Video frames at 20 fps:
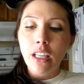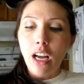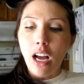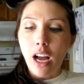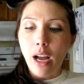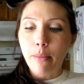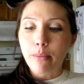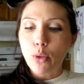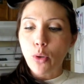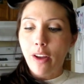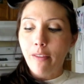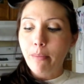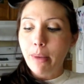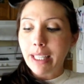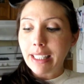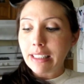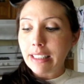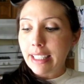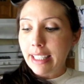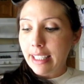So I've
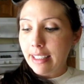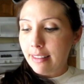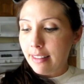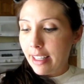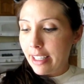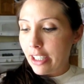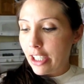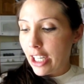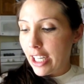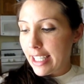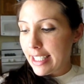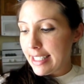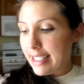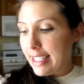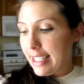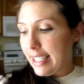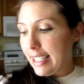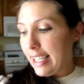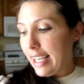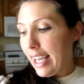been cleaning like
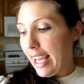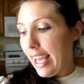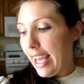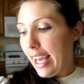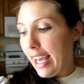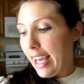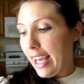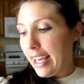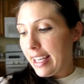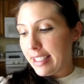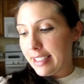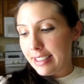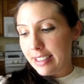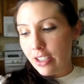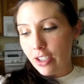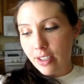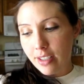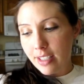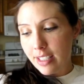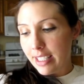crazy and
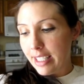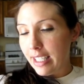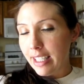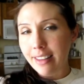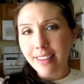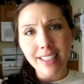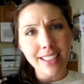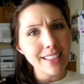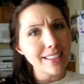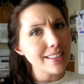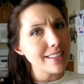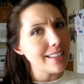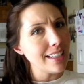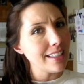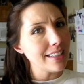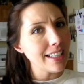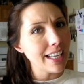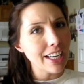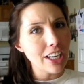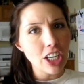just getting things
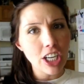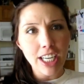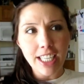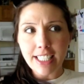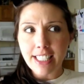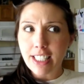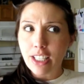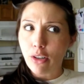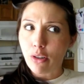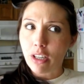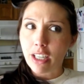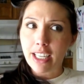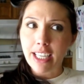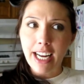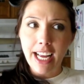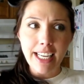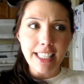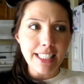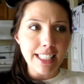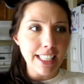done like crazy,
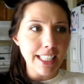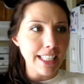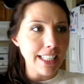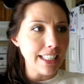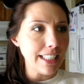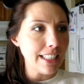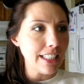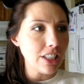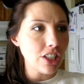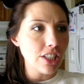organizing,